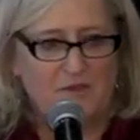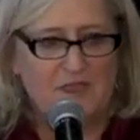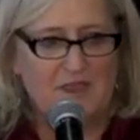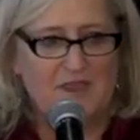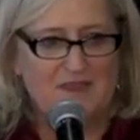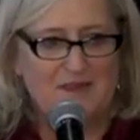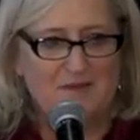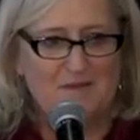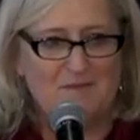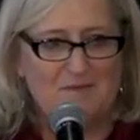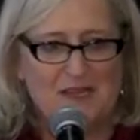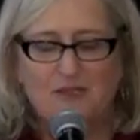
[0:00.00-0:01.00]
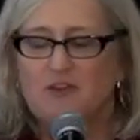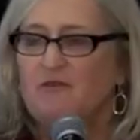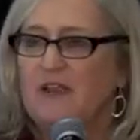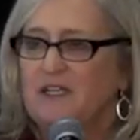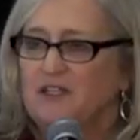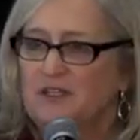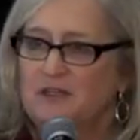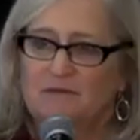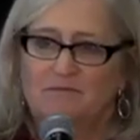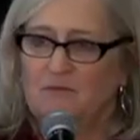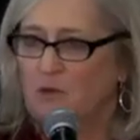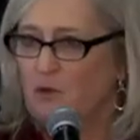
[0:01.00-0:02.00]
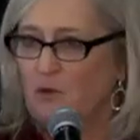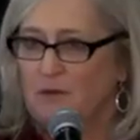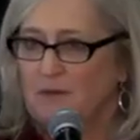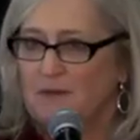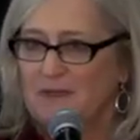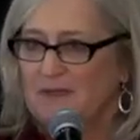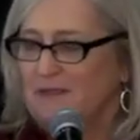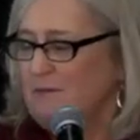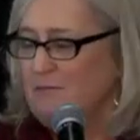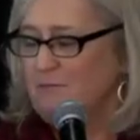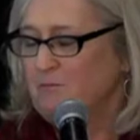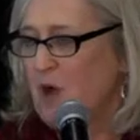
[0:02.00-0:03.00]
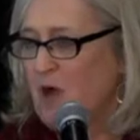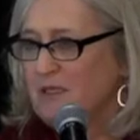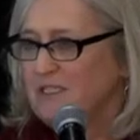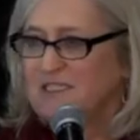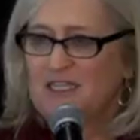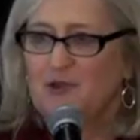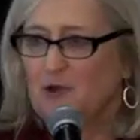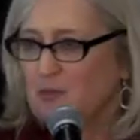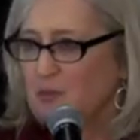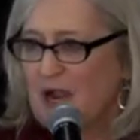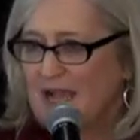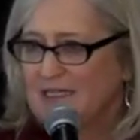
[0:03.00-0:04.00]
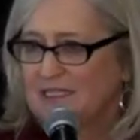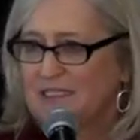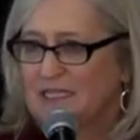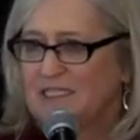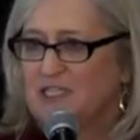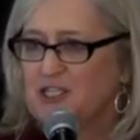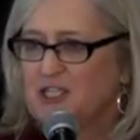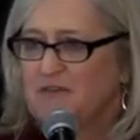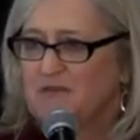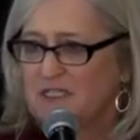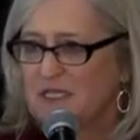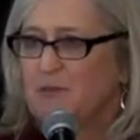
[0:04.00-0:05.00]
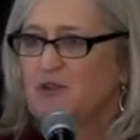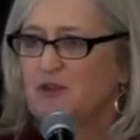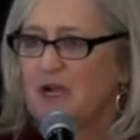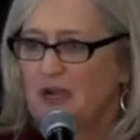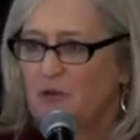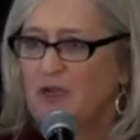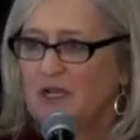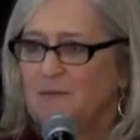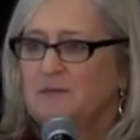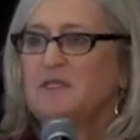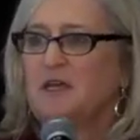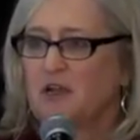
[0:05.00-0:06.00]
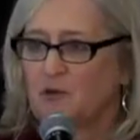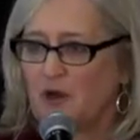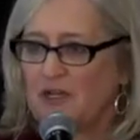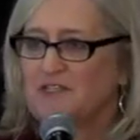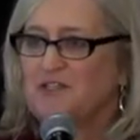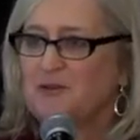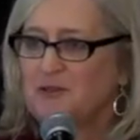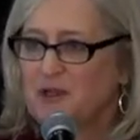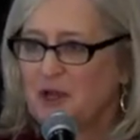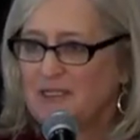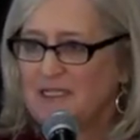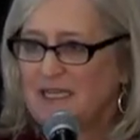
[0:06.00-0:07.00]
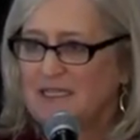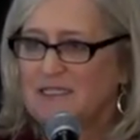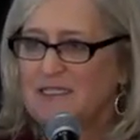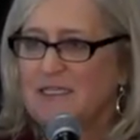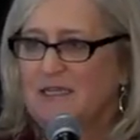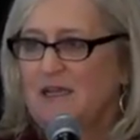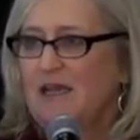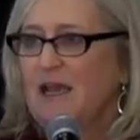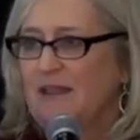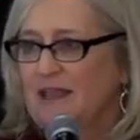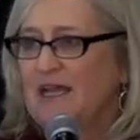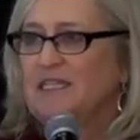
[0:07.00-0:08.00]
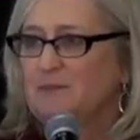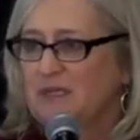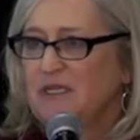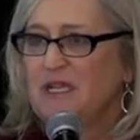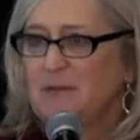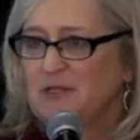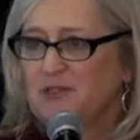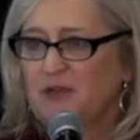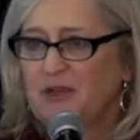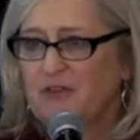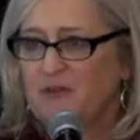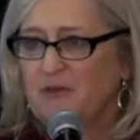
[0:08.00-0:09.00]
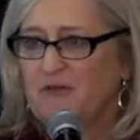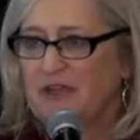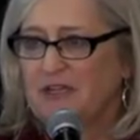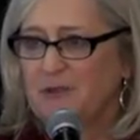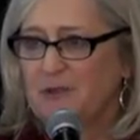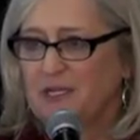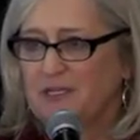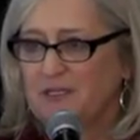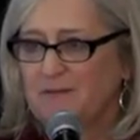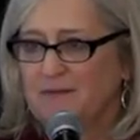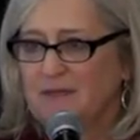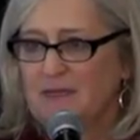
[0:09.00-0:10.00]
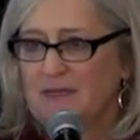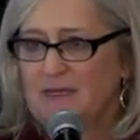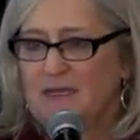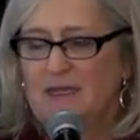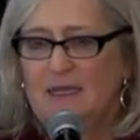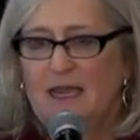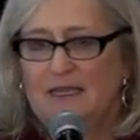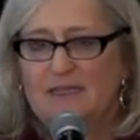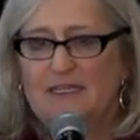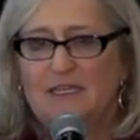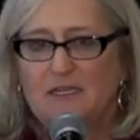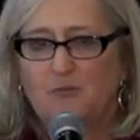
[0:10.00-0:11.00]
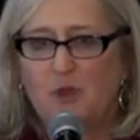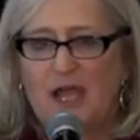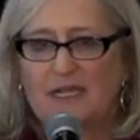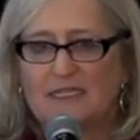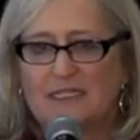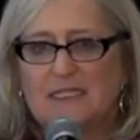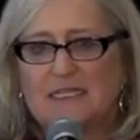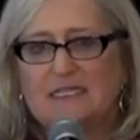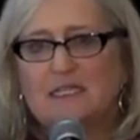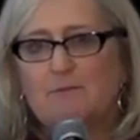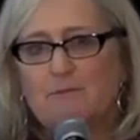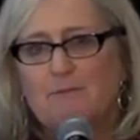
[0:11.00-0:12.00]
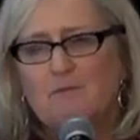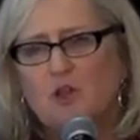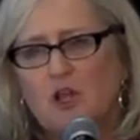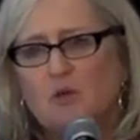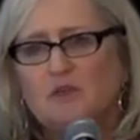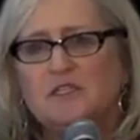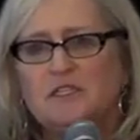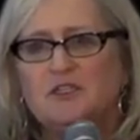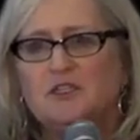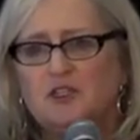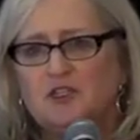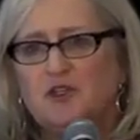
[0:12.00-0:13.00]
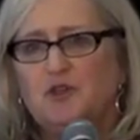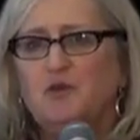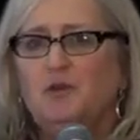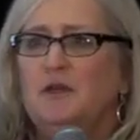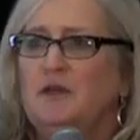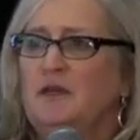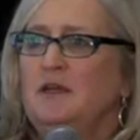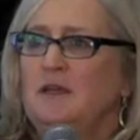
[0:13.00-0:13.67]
The intervention or policy or practice has achieved similar outcomes across those contexts, and that's been demonstrated through evaluation. And leading practice is the closest to